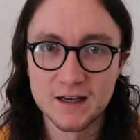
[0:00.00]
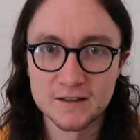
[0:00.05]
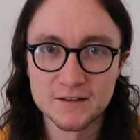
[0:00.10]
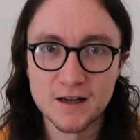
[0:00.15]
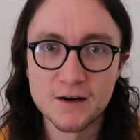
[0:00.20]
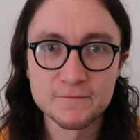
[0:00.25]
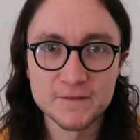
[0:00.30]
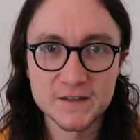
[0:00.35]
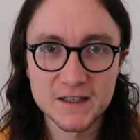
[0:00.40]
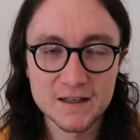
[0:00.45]
and
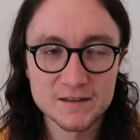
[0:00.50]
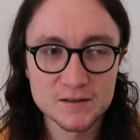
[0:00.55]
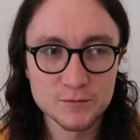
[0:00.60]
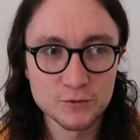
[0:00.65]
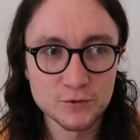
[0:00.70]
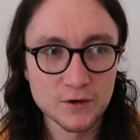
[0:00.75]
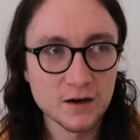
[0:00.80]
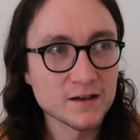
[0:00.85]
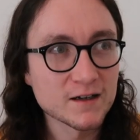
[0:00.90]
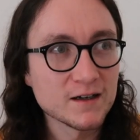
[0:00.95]

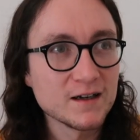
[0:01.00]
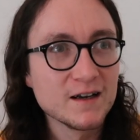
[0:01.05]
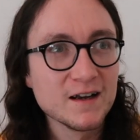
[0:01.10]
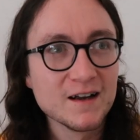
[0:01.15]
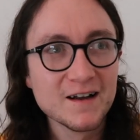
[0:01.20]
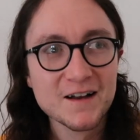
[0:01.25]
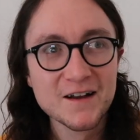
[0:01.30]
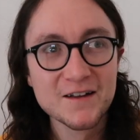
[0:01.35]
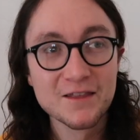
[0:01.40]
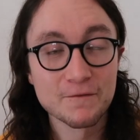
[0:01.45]
unforgettable night.
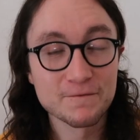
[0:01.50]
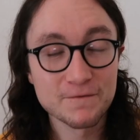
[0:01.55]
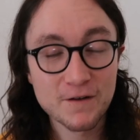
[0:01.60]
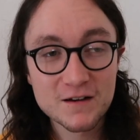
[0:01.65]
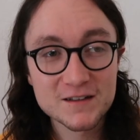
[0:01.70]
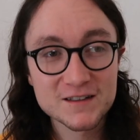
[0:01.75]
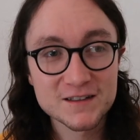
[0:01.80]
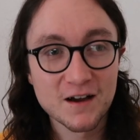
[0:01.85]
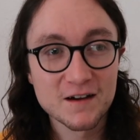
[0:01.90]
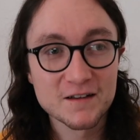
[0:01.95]
The
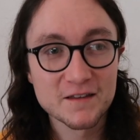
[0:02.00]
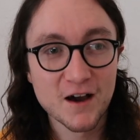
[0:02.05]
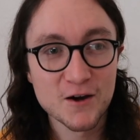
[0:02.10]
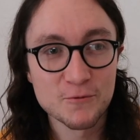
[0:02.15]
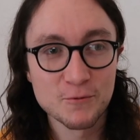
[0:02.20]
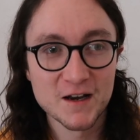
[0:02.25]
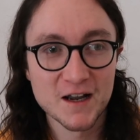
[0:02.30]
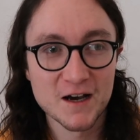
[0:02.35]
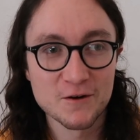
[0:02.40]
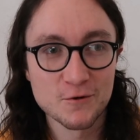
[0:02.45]
first night that I
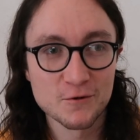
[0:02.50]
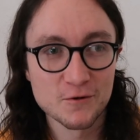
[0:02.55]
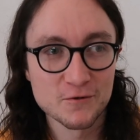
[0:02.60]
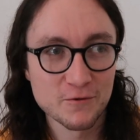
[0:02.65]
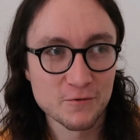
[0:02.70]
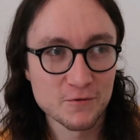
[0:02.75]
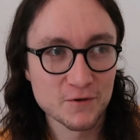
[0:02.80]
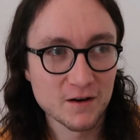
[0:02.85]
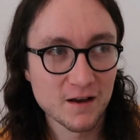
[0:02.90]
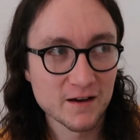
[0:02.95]
went out on a
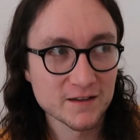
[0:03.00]
Northern